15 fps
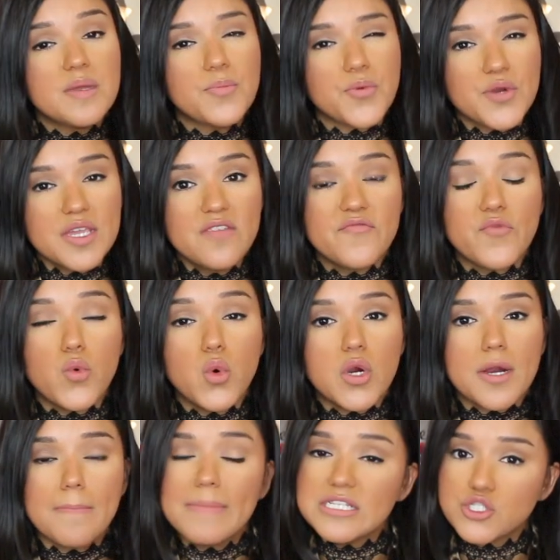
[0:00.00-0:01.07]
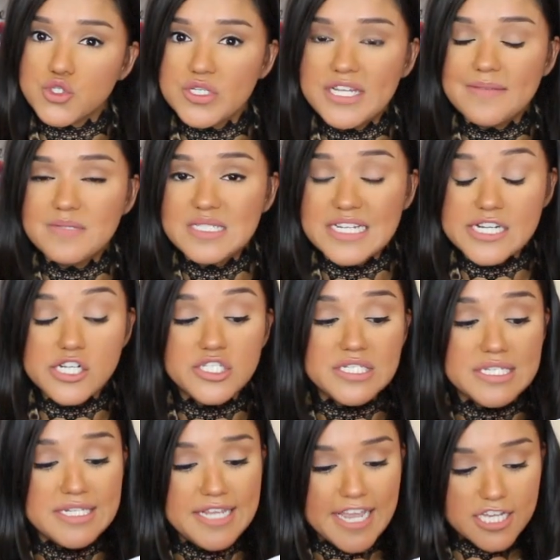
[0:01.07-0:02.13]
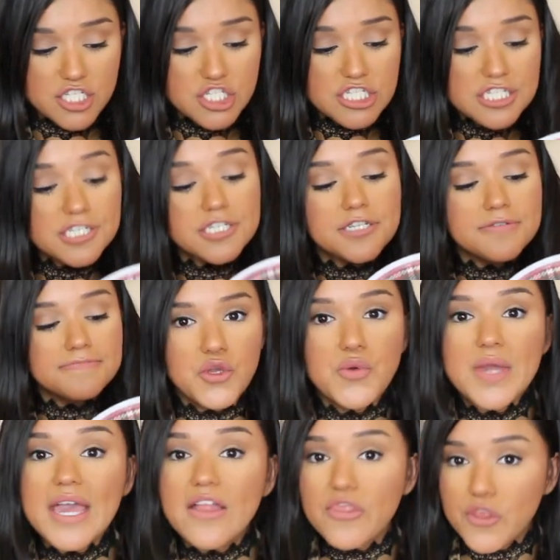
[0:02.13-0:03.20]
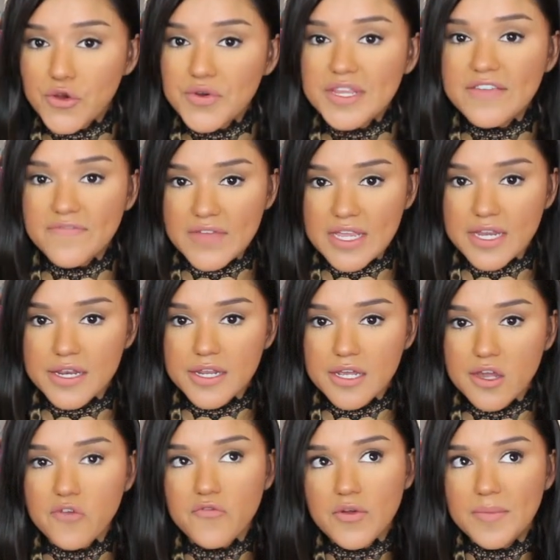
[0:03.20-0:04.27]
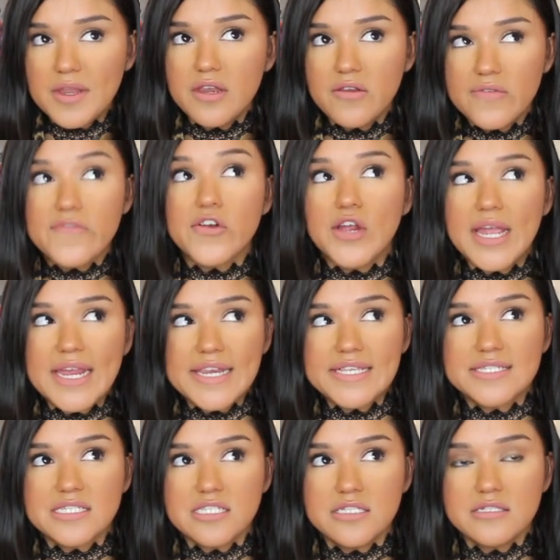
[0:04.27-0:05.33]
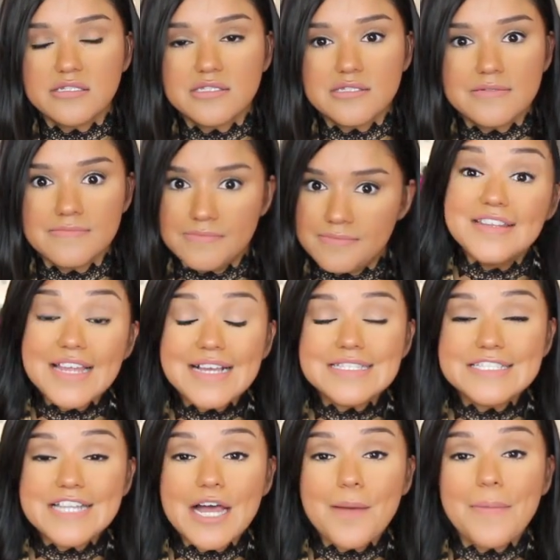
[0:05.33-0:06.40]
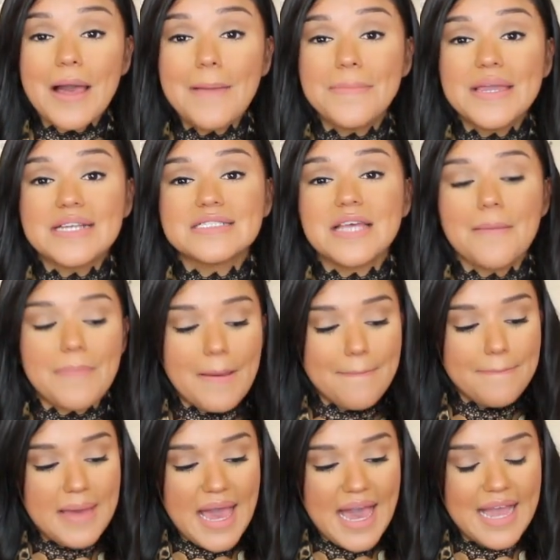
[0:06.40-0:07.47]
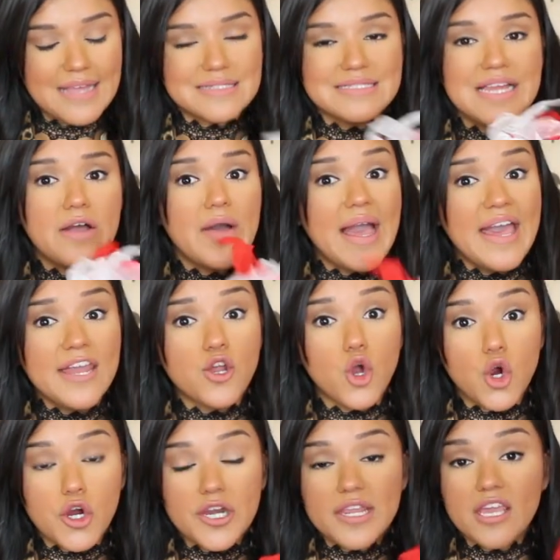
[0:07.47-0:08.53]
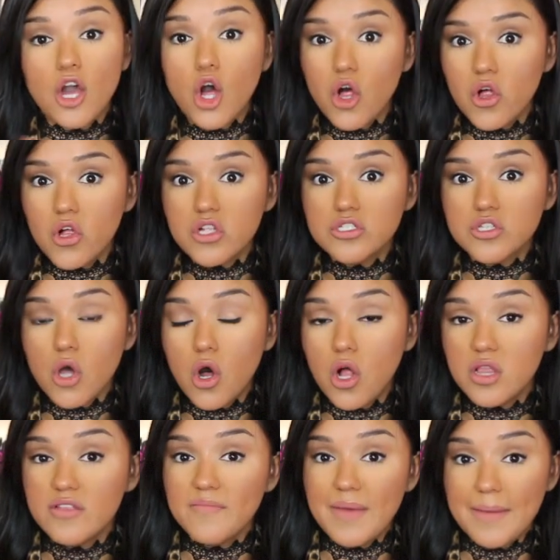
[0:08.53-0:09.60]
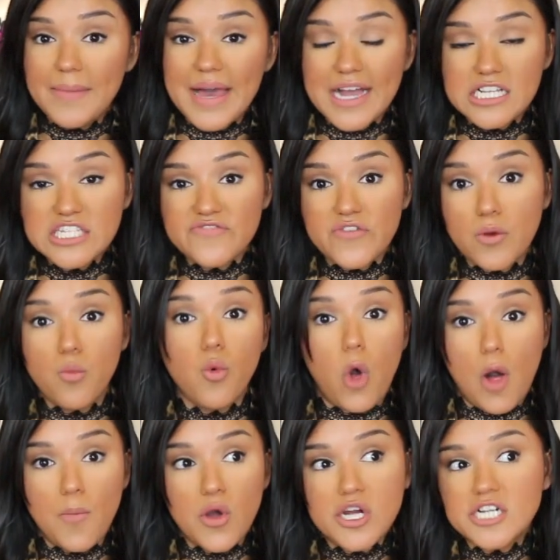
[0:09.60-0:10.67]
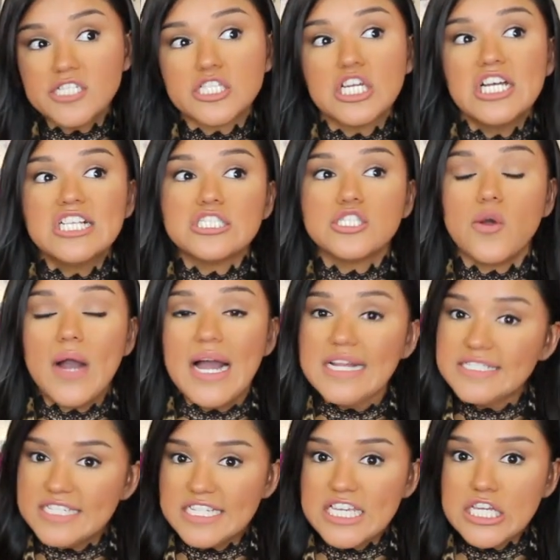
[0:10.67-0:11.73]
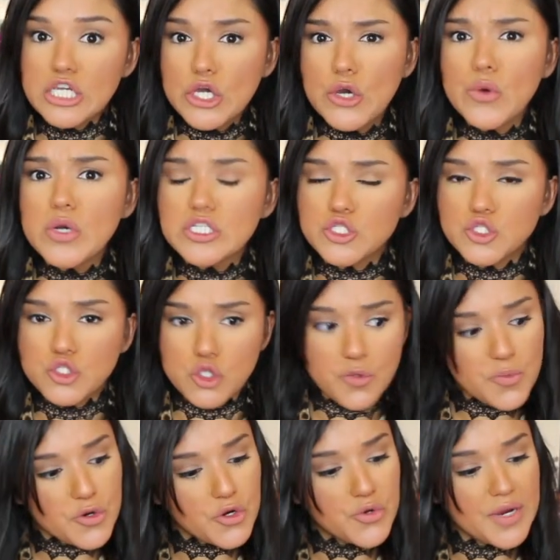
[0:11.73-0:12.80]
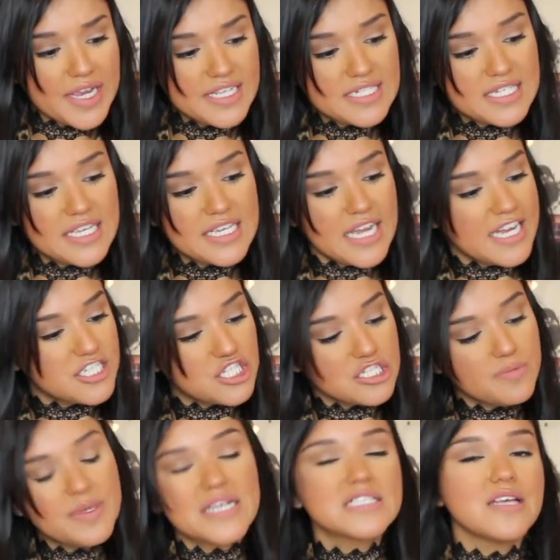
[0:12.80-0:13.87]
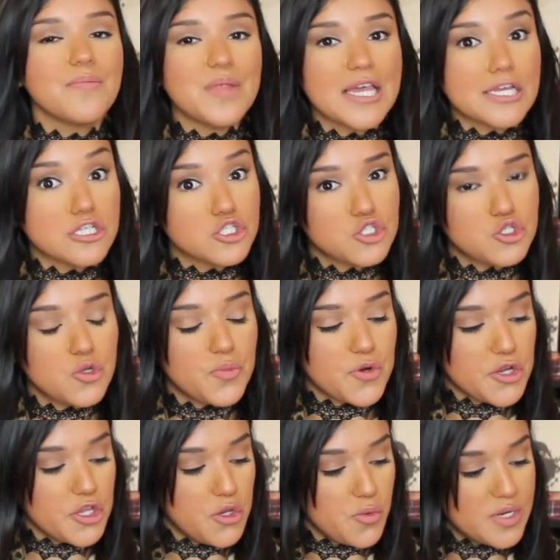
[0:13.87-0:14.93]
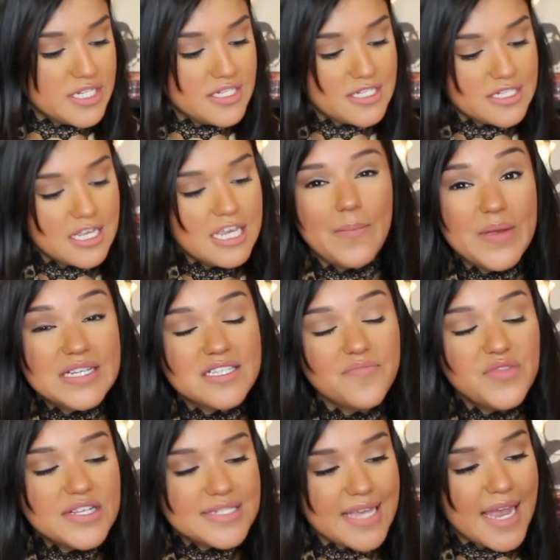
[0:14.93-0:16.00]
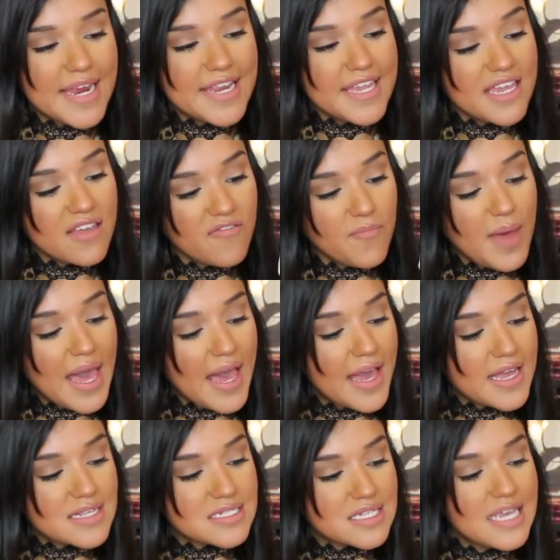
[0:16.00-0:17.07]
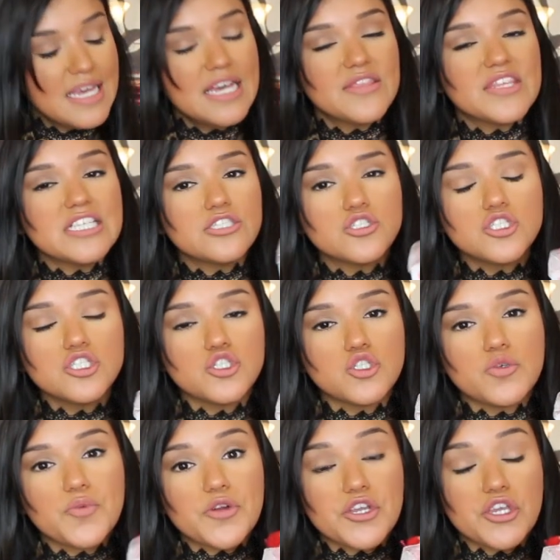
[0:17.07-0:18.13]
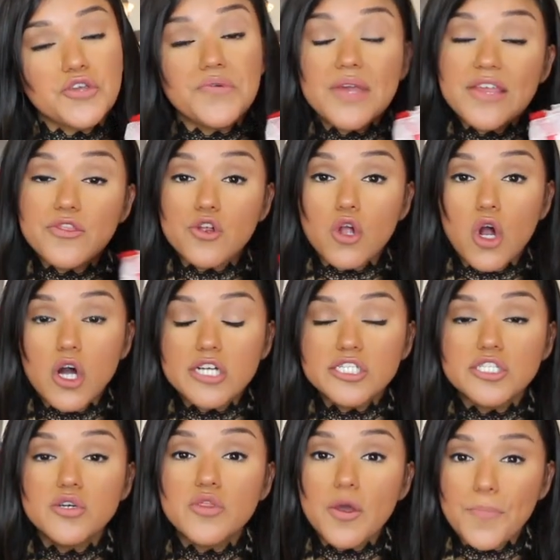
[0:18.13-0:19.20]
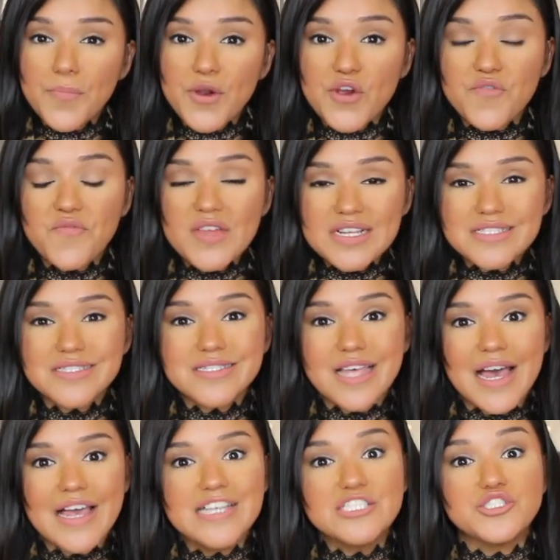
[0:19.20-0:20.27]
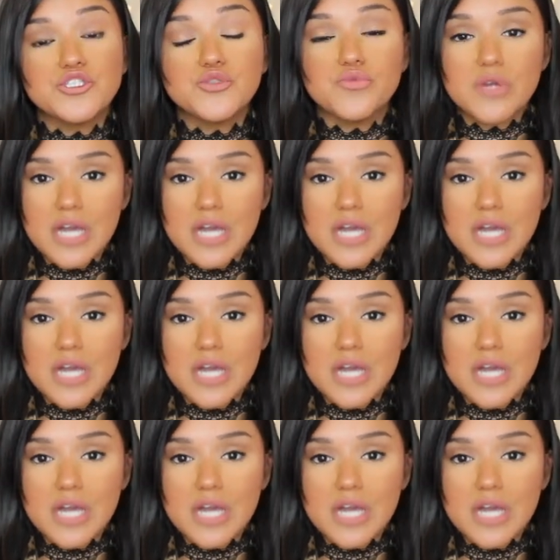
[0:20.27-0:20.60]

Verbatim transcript: be pretty for my tree upstairs next year. You get 30 feet of ribbon for 80 cents. Next up, I picked up bags. Now, I had already hauled all of my bags from Walmart, so I didn't go super crazy. I just picked up like super cute ones. I picked up the tiny gift bags these are just super cute and they're also the perfect size to